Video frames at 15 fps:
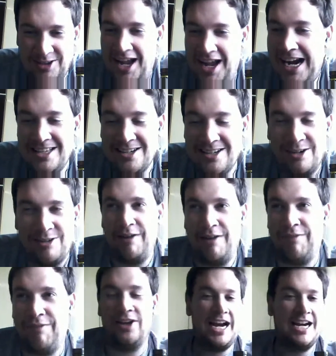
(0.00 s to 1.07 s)
The 80s are great for
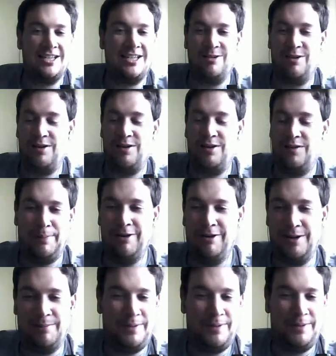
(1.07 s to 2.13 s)
like any sort of like
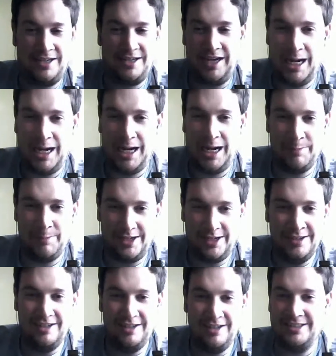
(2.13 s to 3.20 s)
period piece comedy
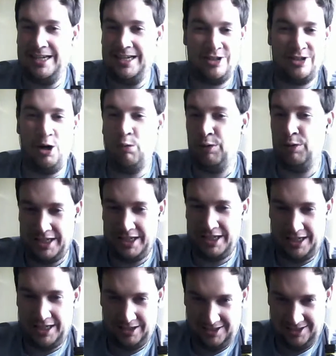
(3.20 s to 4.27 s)
because they were so
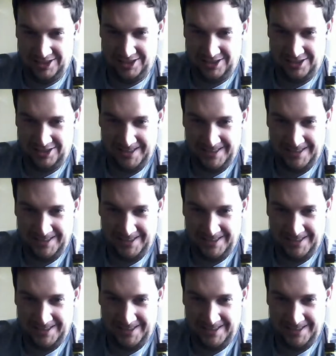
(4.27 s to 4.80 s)
ridiculous.